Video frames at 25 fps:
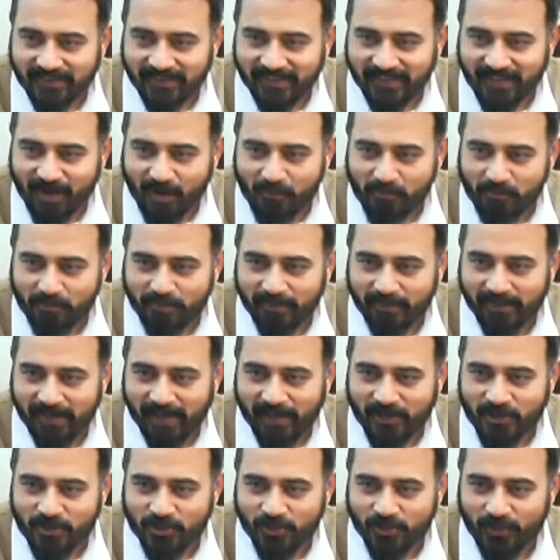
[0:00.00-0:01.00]

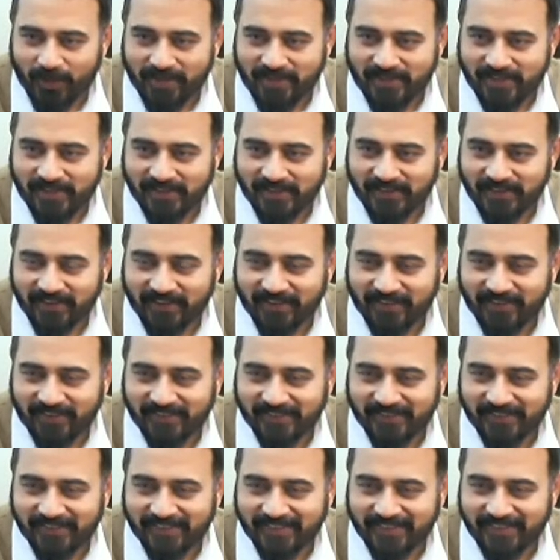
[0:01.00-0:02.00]
Priyanshu answer there,
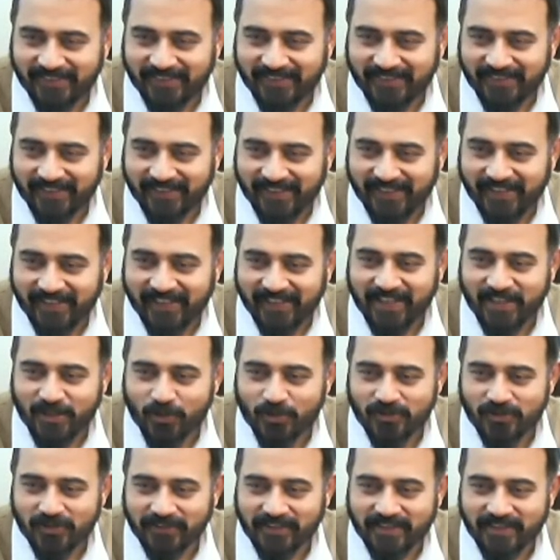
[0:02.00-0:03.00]
he can use
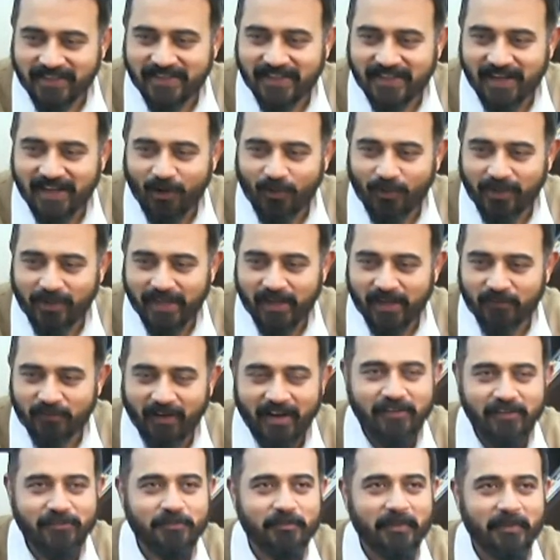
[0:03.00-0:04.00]
discounting
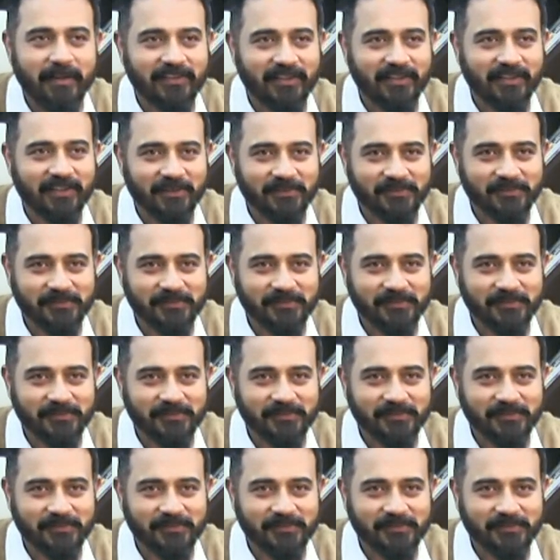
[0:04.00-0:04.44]
wife method.